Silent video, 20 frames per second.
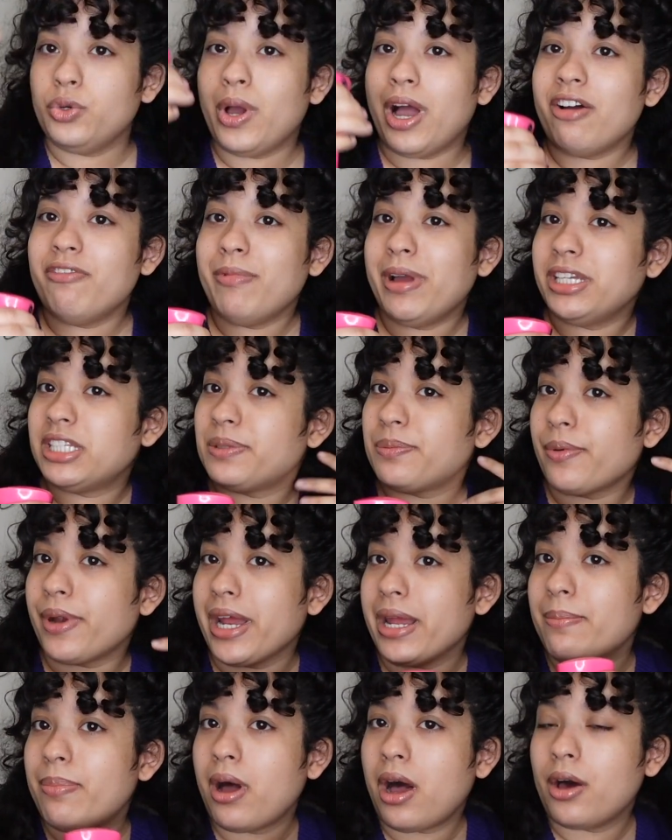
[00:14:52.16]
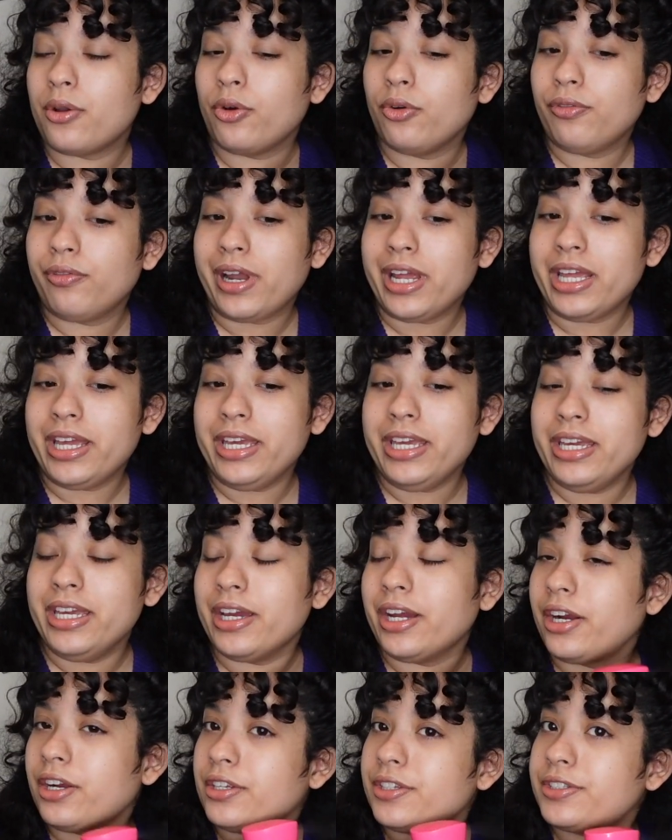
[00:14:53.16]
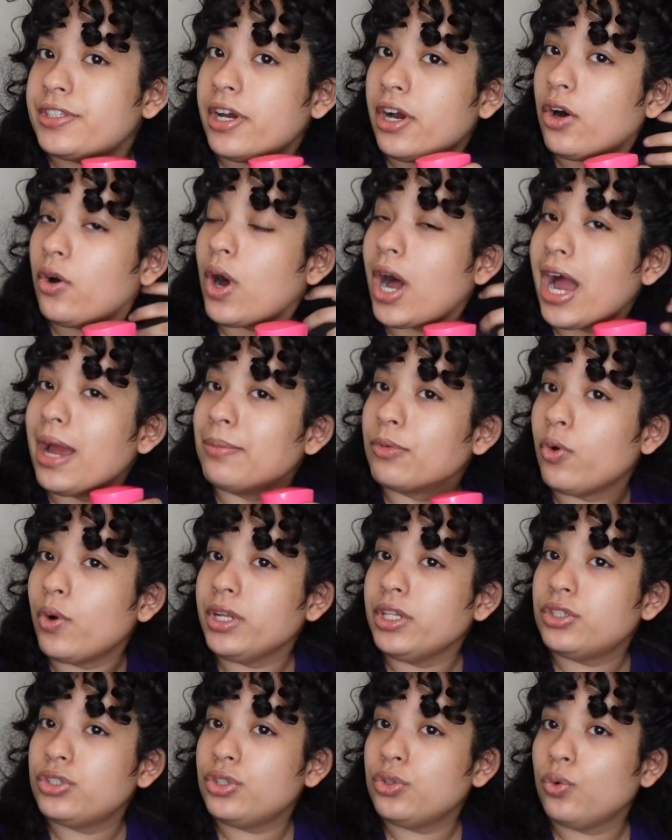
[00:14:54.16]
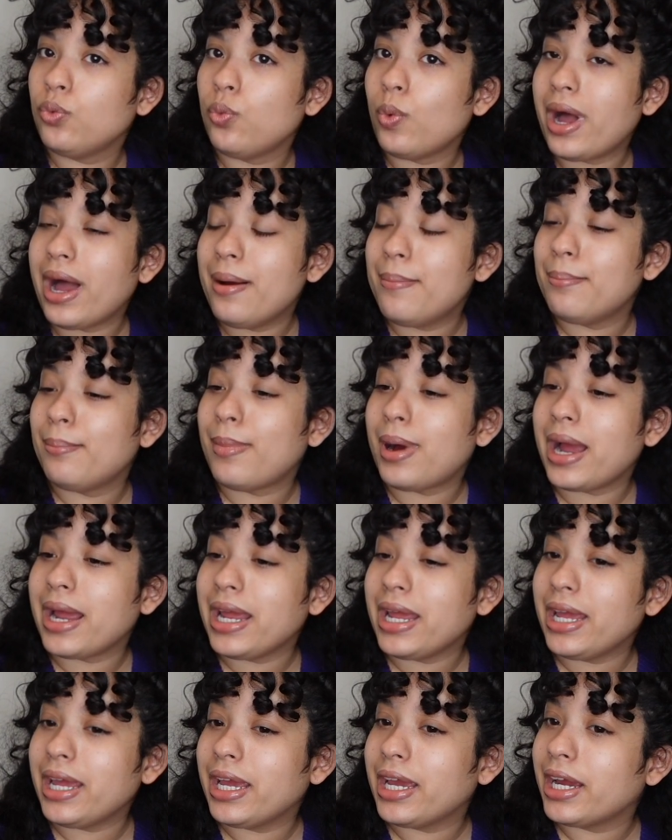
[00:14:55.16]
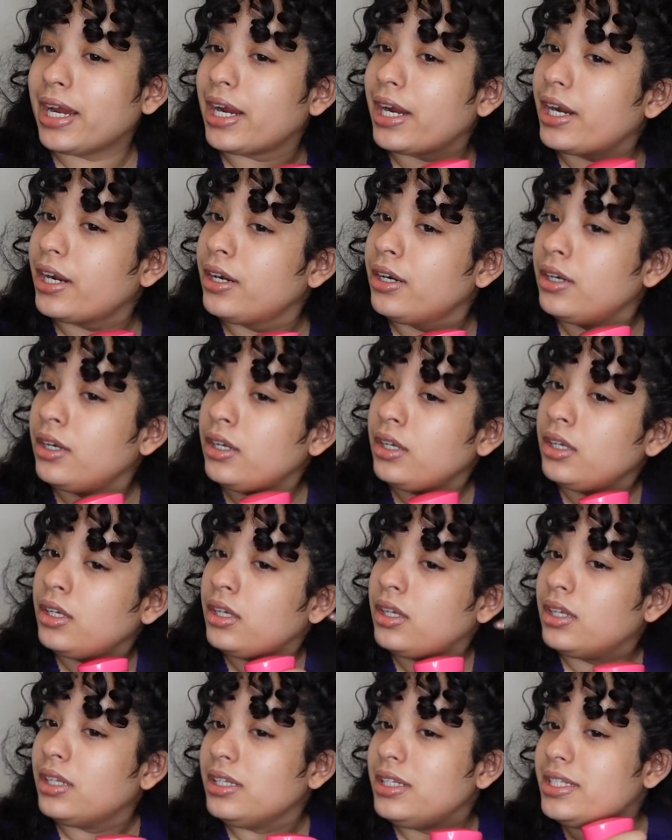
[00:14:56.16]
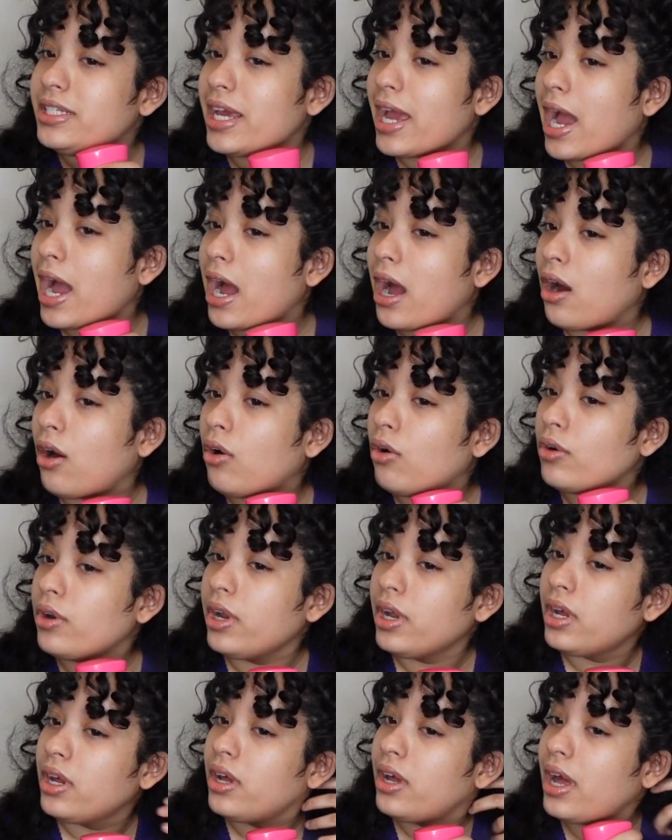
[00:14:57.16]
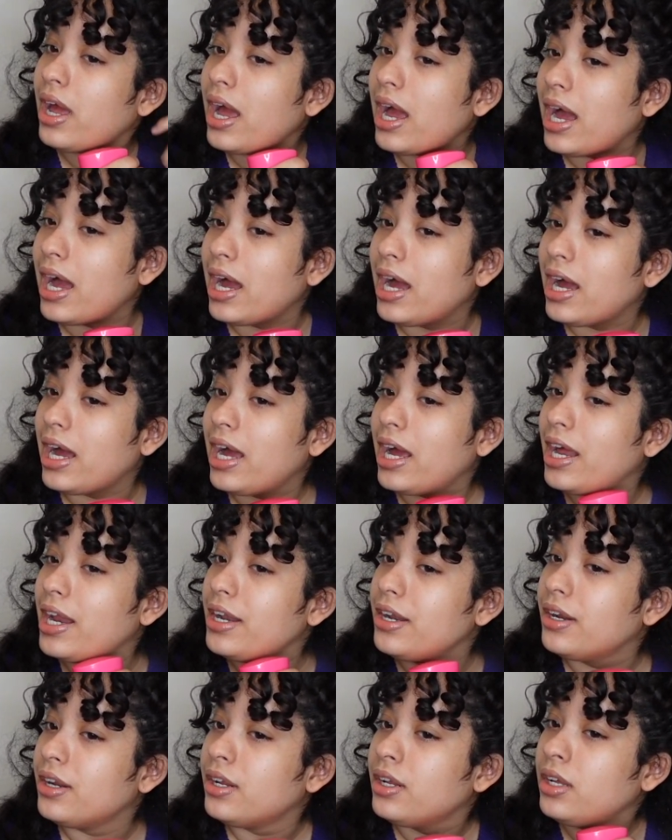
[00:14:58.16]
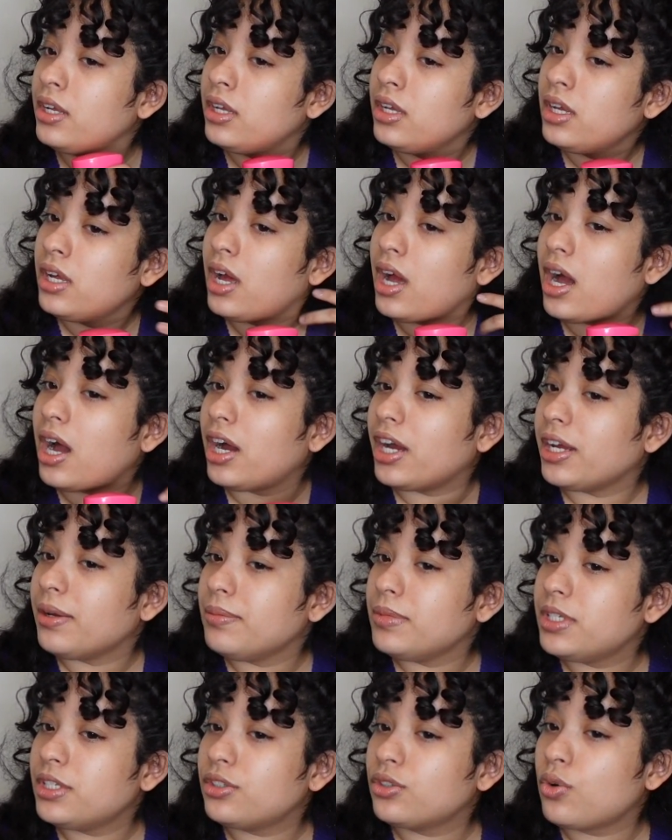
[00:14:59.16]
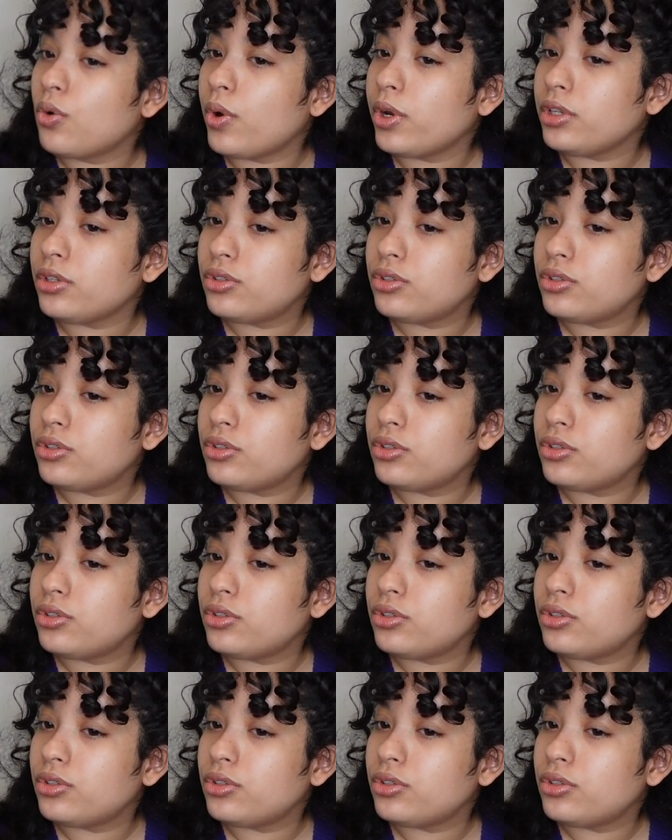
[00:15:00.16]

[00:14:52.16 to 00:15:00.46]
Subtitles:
have my spray bottle right here, so I'm going to wet my hair down and I'm just going